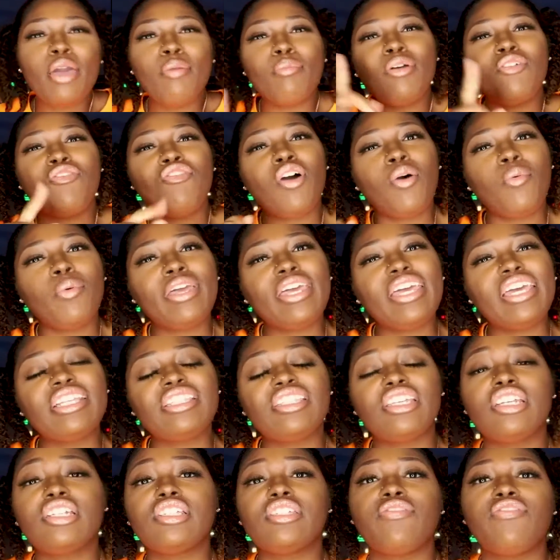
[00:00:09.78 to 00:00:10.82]
And before we
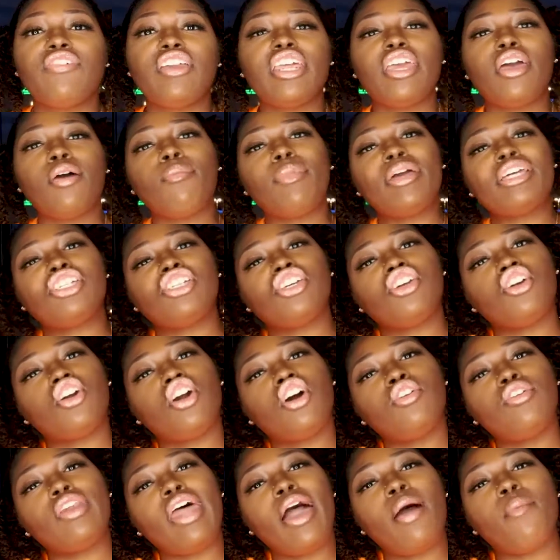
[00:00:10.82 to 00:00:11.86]
get into this video, make sure you
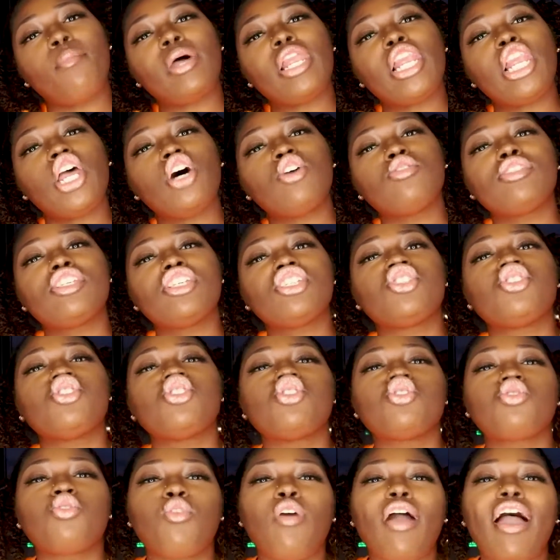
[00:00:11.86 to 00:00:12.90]
go down below to
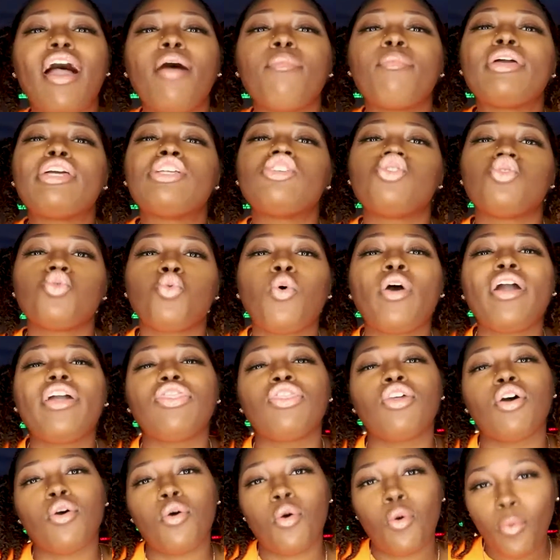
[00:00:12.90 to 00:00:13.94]
subscribe and
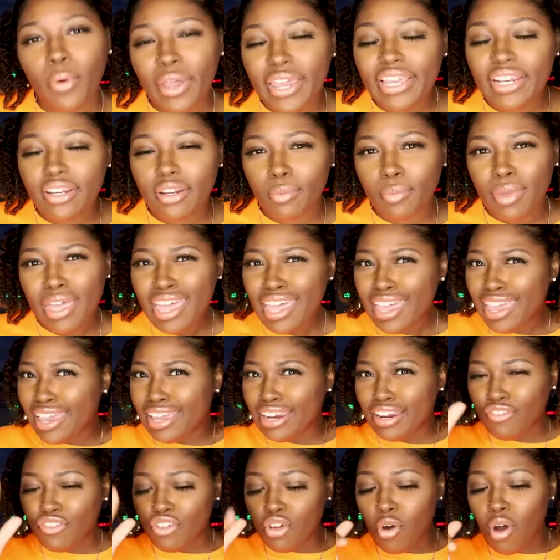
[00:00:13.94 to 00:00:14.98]
join the queendom.
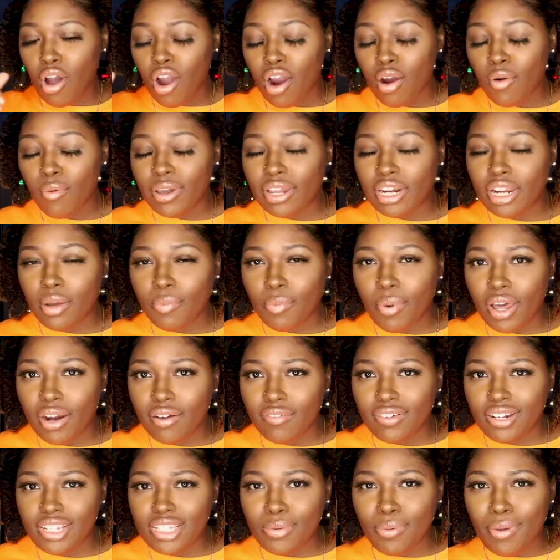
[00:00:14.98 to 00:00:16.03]
And if you already a
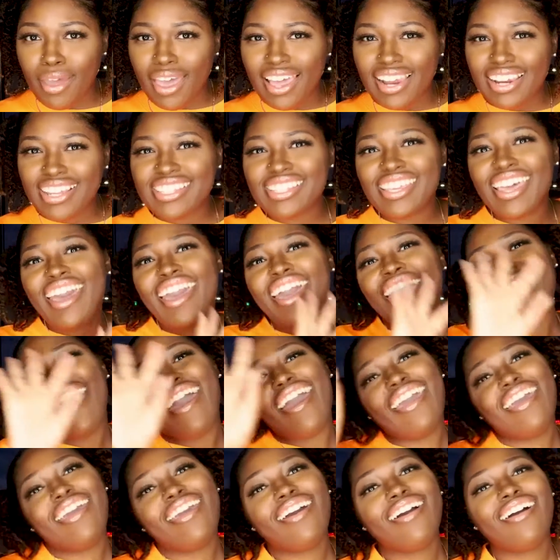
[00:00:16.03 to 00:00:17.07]
part of this palace,
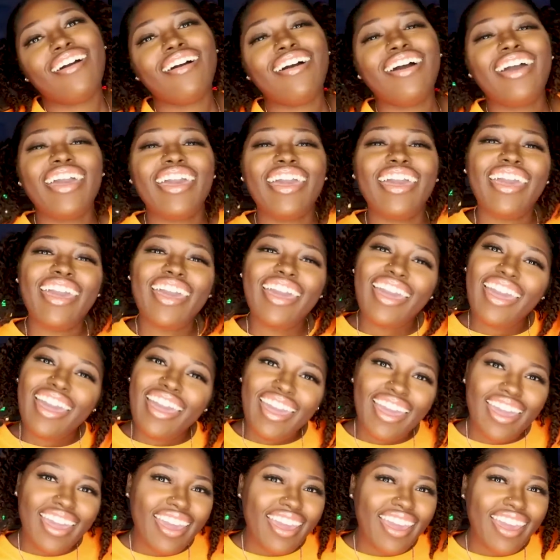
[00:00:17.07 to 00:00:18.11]
hey y'all,
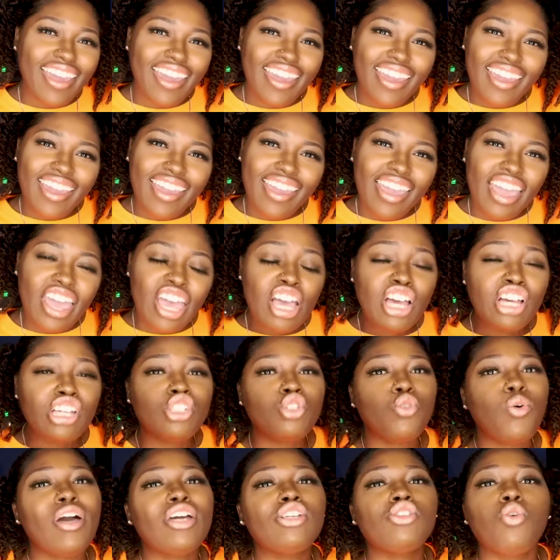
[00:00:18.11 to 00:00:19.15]
hey.
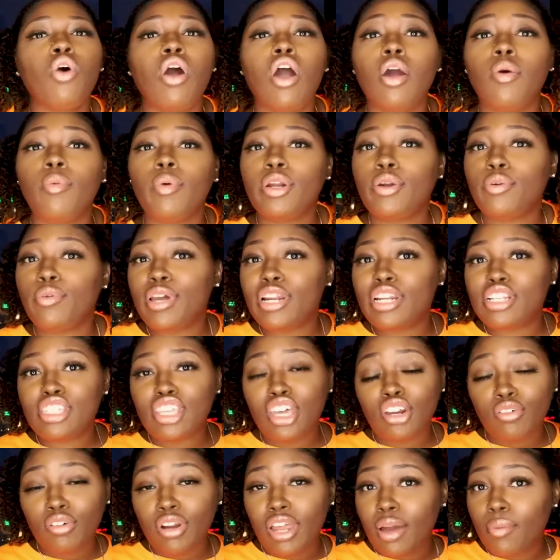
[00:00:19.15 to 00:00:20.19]
So as you already read the
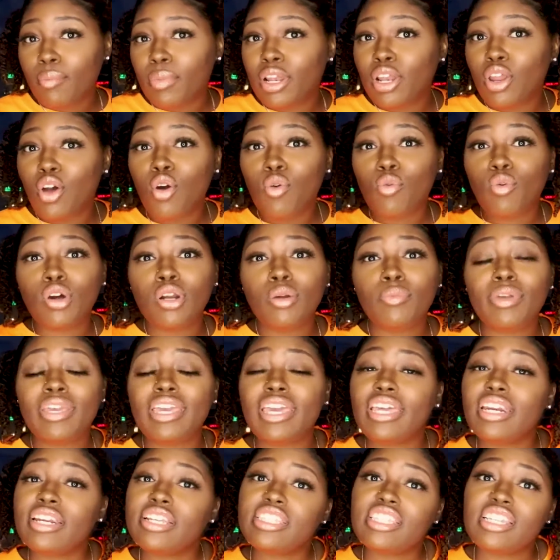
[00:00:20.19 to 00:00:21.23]
title down below, I'm going to be
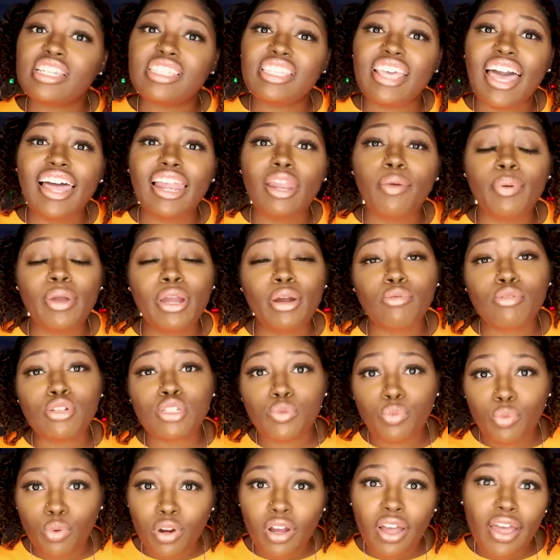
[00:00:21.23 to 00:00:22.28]
getting into Tyler
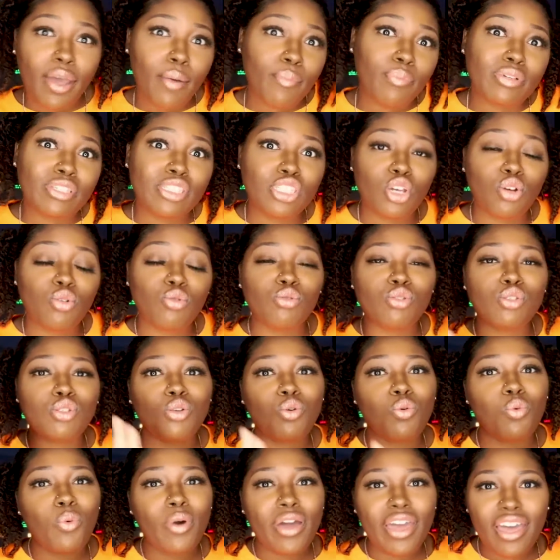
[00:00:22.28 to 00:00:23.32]
Perry's Bruh episode
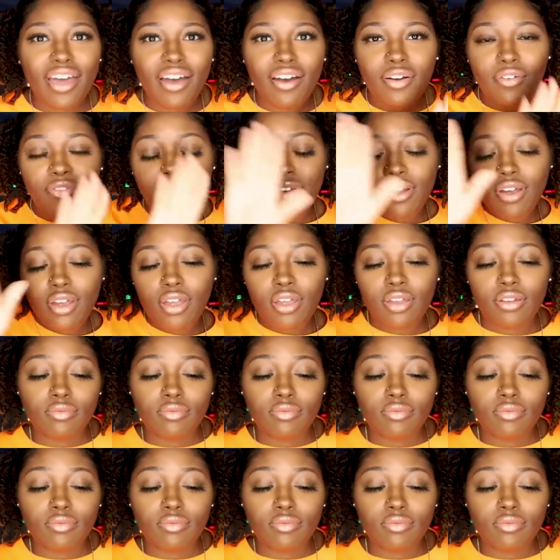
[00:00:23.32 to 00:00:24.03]
12.